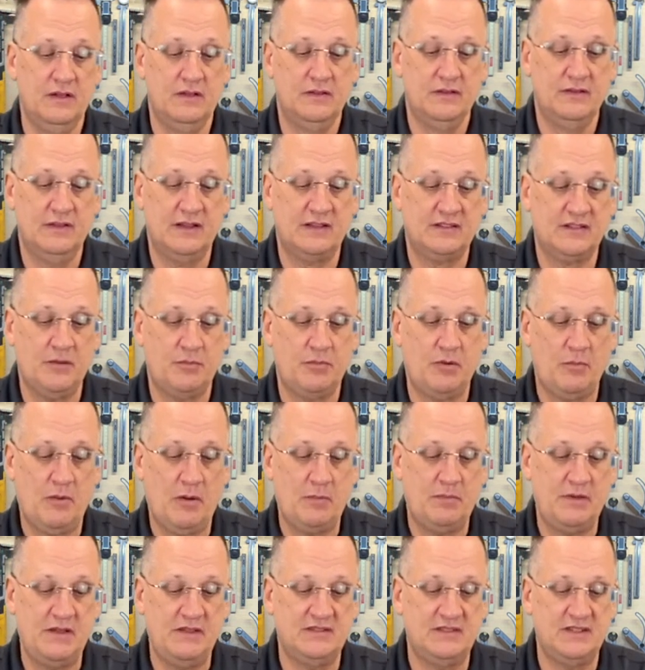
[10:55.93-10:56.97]
Next, I'll put my
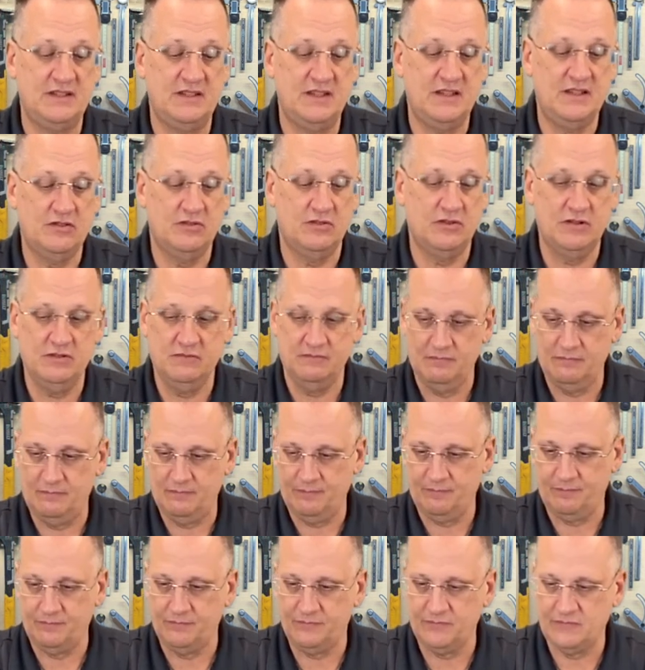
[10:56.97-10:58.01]
PCD on
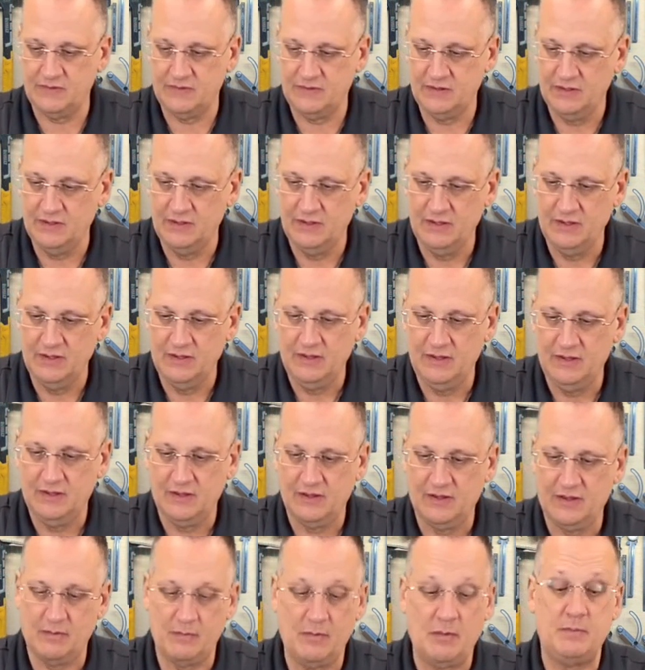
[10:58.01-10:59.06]

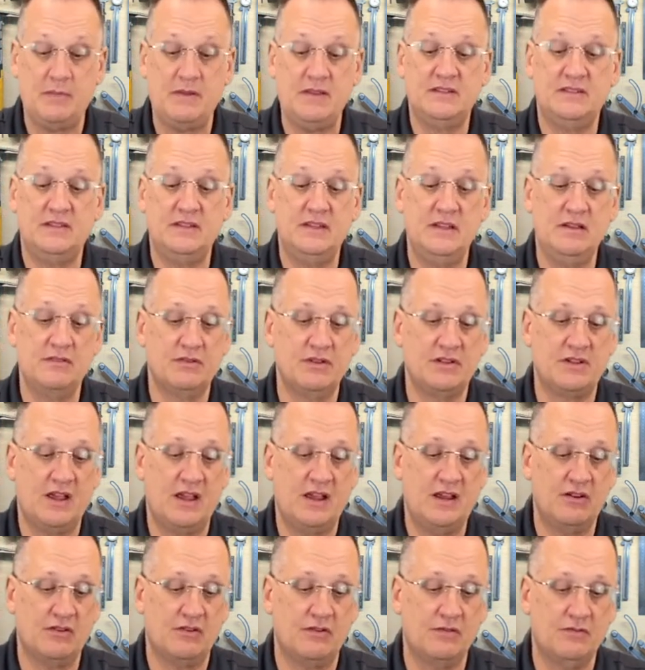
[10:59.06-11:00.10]
and my PCD
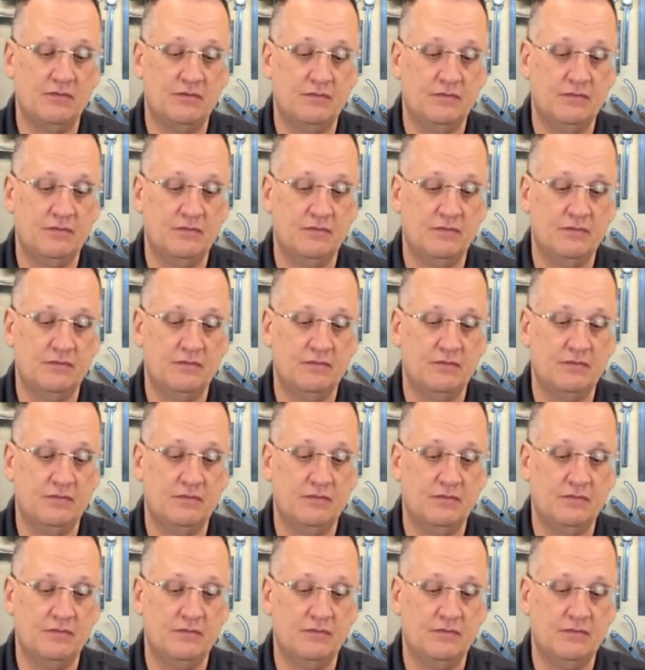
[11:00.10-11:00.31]
retainer.